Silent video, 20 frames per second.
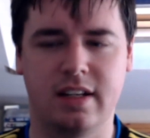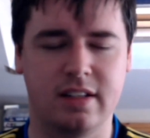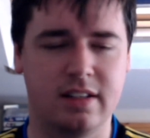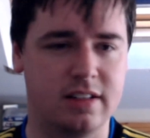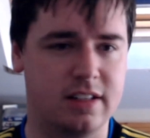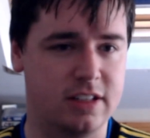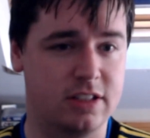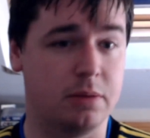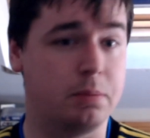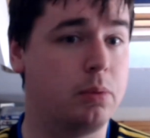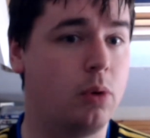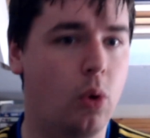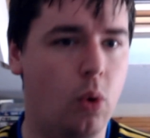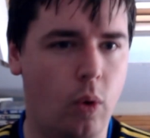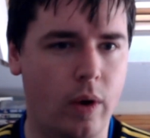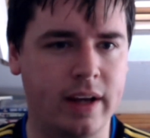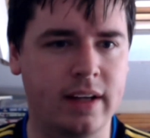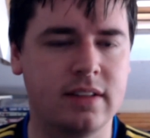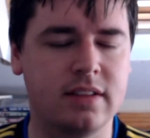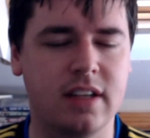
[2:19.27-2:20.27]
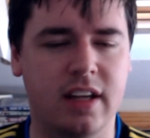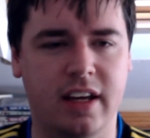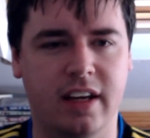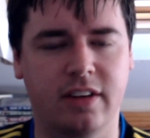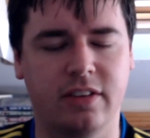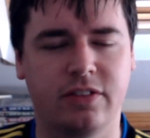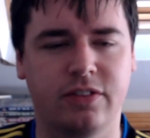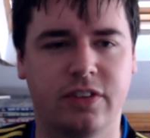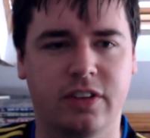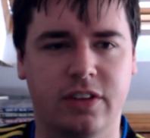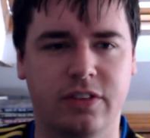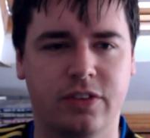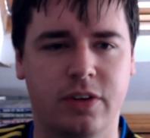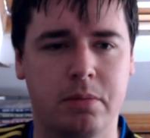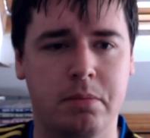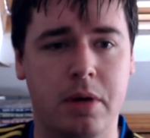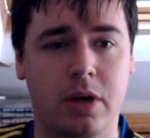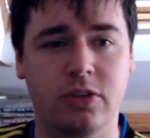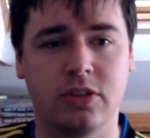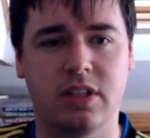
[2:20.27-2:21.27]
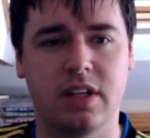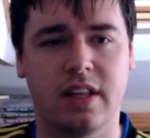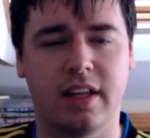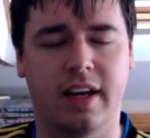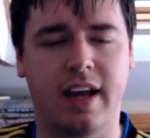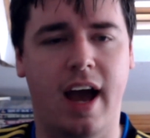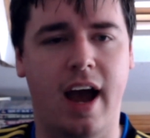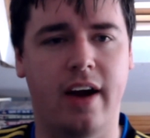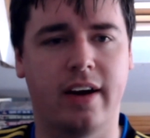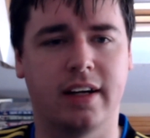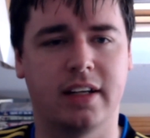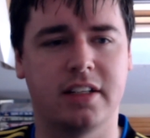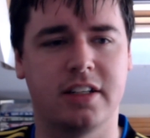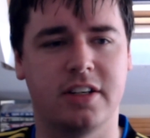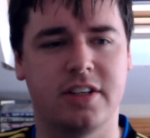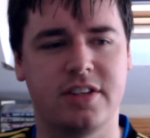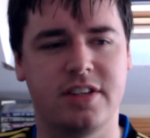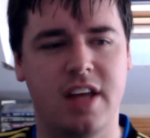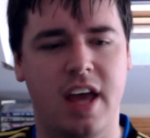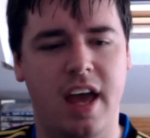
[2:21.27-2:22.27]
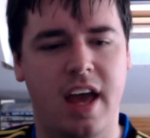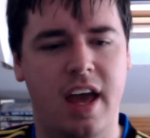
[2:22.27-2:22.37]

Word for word: disappointing for most of the characters.